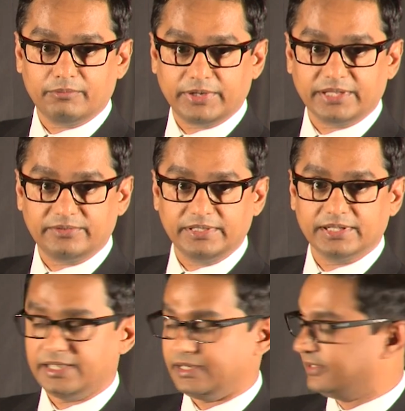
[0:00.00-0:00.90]
we can see the
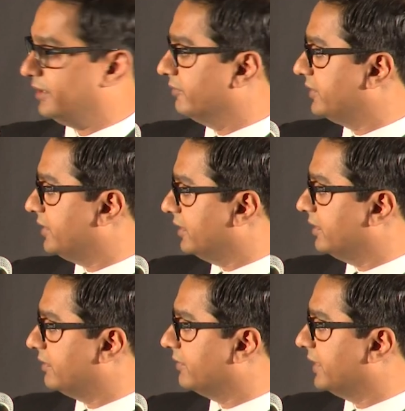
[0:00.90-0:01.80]
light at the end of the
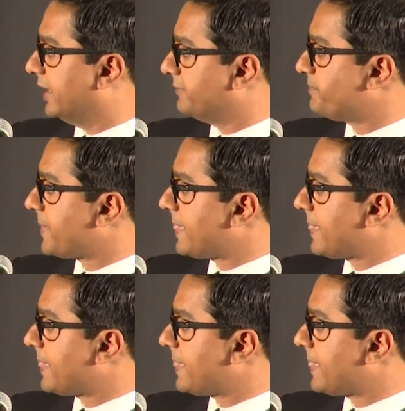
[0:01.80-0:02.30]
tunnel around that.